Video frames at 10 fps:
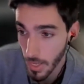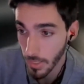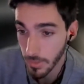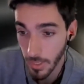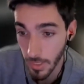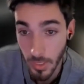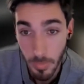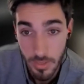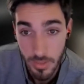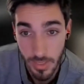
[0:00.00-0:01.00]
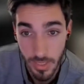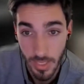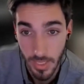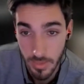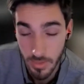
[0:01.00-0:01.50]
The emails that they
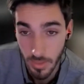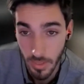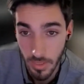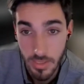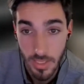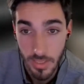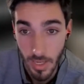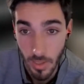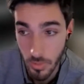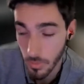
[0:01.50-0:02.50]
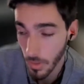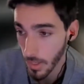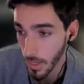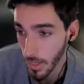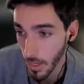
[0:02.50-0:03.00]
get sent out,
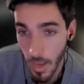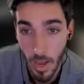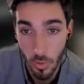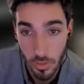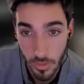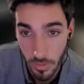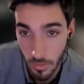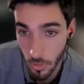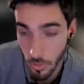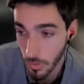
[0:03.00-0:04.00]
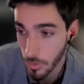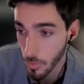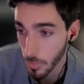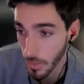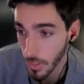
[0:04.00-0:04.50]
how clear those need to
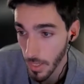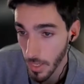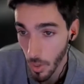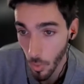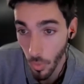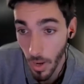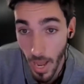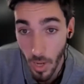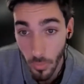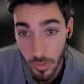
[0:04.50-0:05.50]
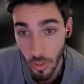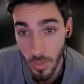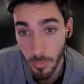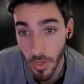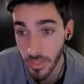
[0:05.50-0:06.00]
be. Well, how do we talk
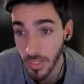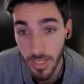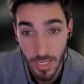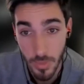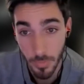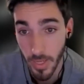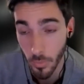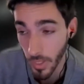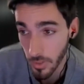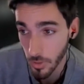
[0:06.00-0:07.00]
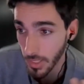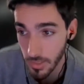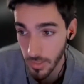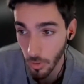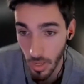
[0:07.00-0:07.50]
about the next plan, right? So let's
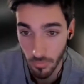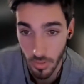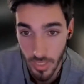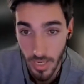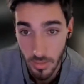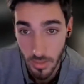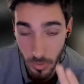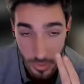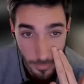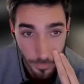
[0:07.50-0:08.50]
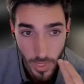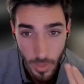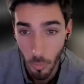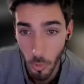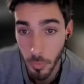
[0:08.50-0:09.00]
say you have a SaaS company.
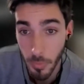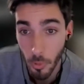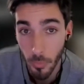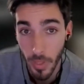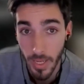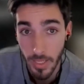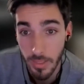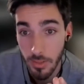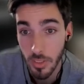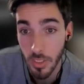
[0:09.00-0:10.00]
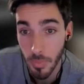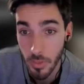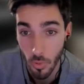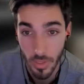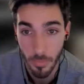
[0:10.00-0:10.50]
Most people buy the
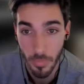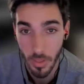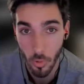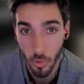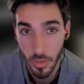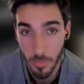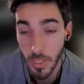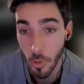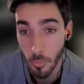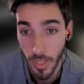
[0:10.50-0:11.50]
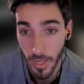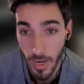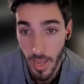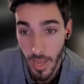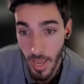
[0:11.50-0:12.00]
cheapest or the middle plan.
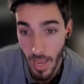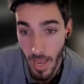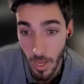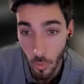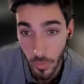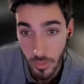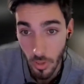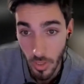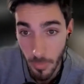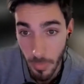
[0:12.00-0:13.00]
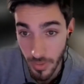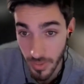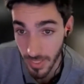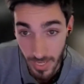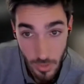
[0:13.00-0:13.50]
How do we talk about the
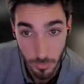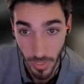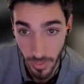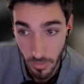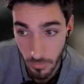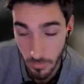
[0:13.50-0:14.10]
next plan